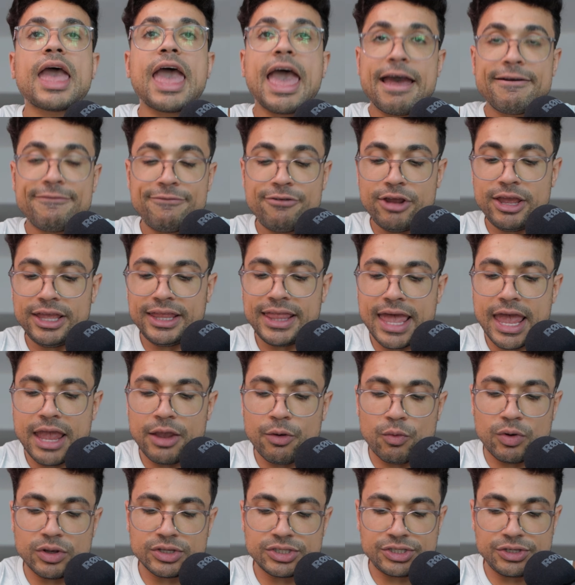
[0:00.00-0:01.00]
Every day,
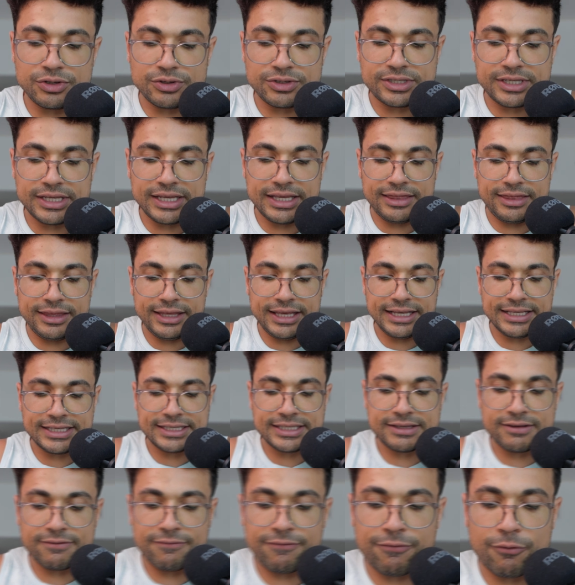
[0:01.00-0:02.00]
once you see
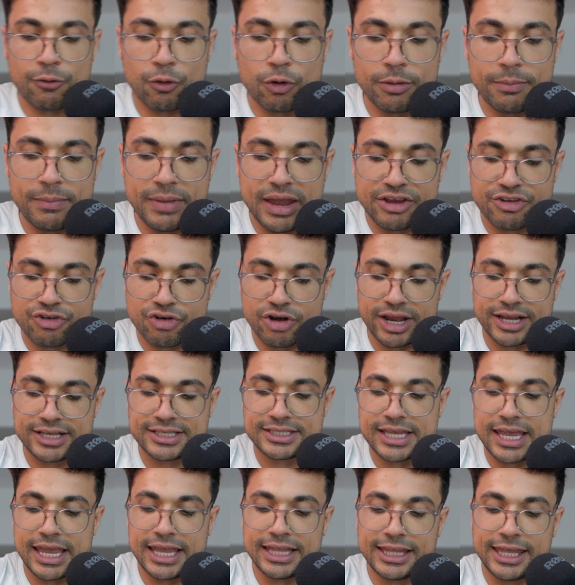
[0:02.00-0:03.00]
these 4
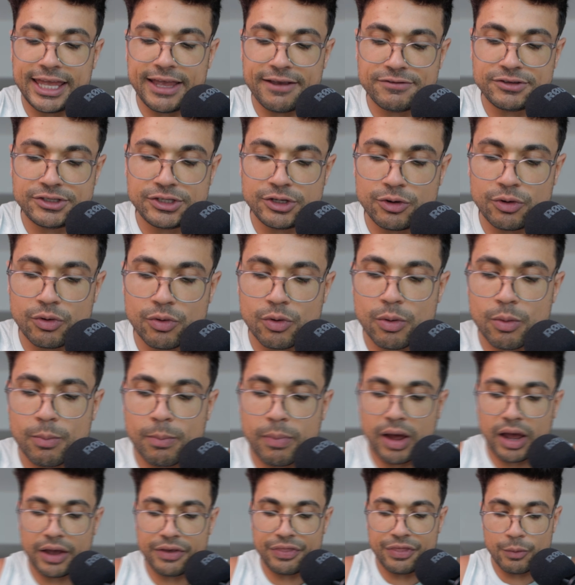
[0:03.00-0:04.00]
metrics, it gives you,
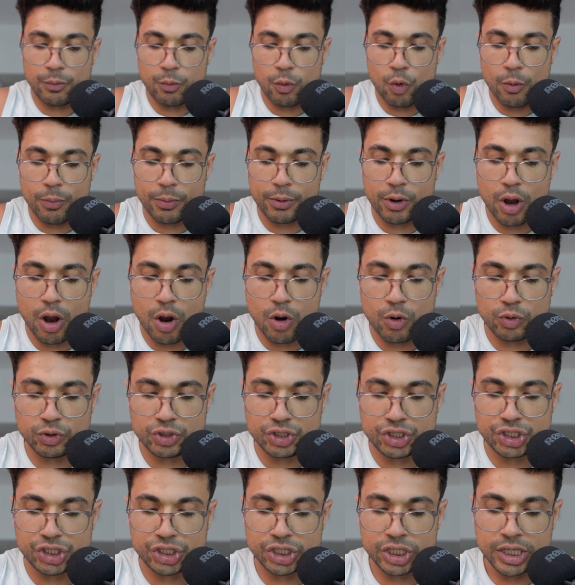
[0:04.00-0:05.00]
by the Whoop
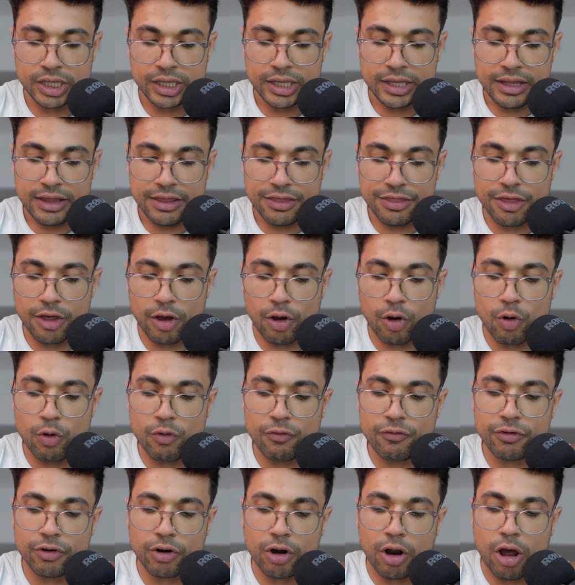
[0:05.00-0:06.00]
coach, the
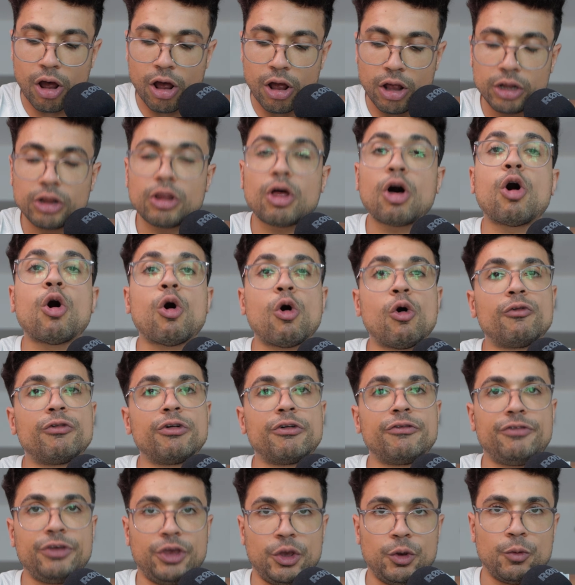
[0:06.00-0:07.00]
overall
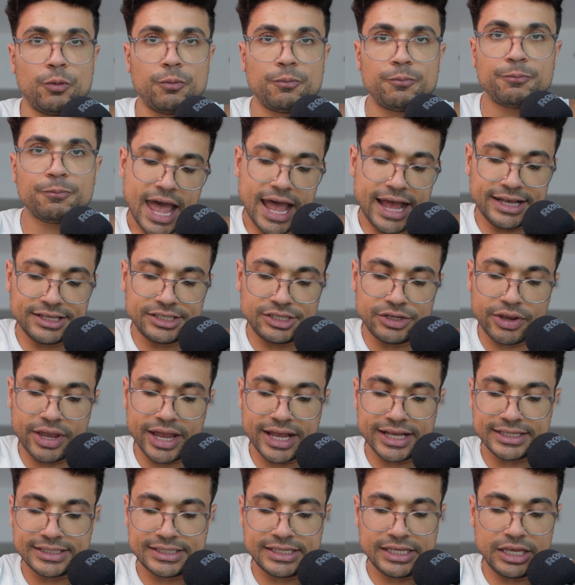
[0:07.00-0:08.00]
overview. As you
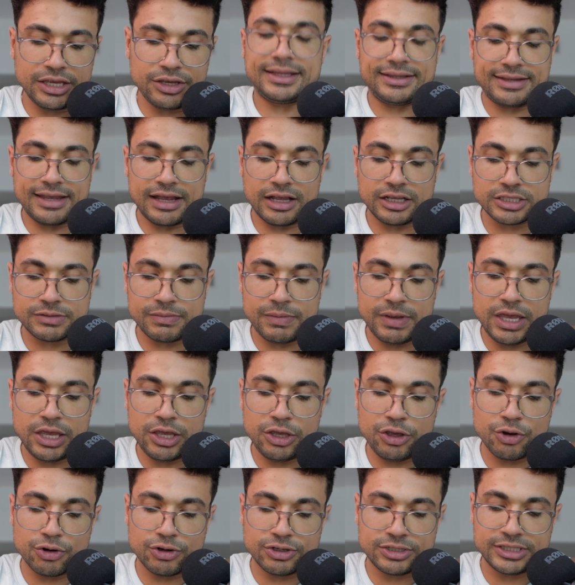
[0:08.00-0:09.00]
can see, it tells me
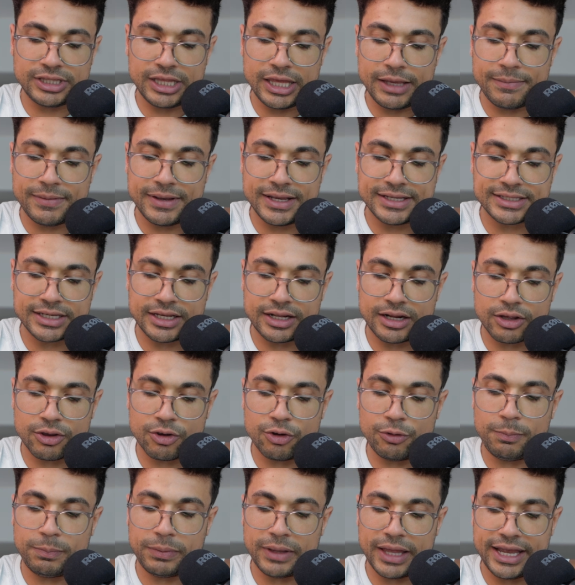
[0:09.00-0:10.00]
your sleep is in a
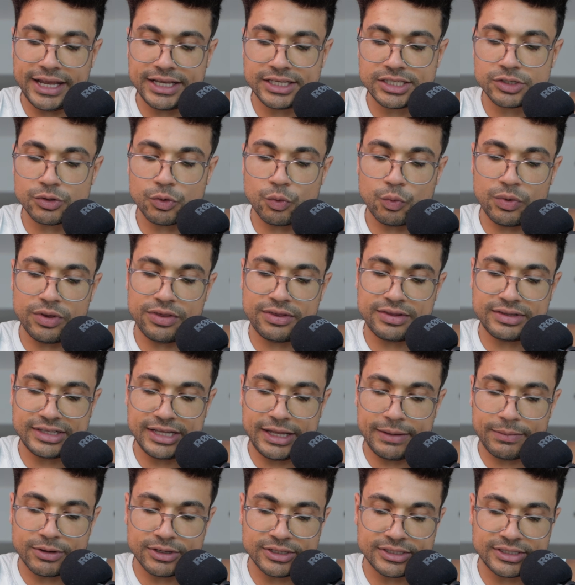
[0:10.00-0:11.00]
good place with
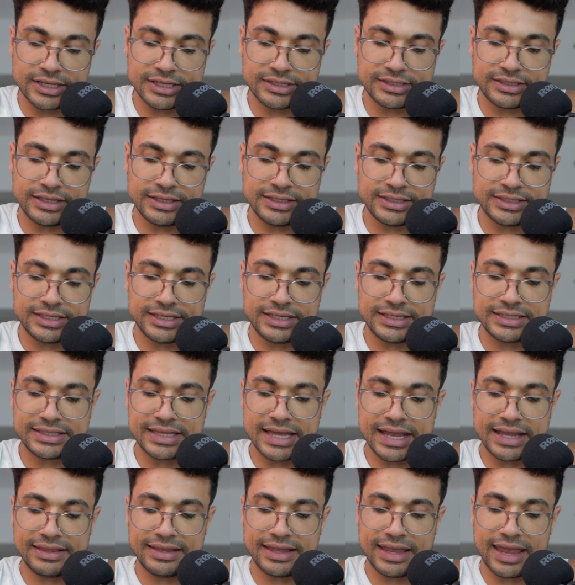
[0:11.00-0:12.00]
sleep consistency
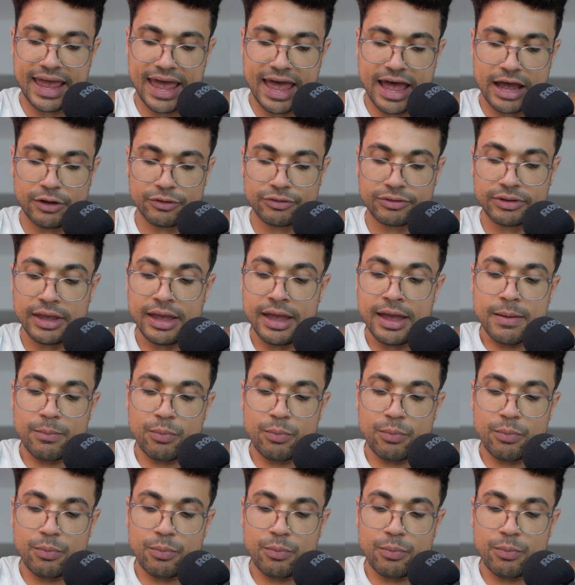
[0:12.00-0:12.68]
standing out.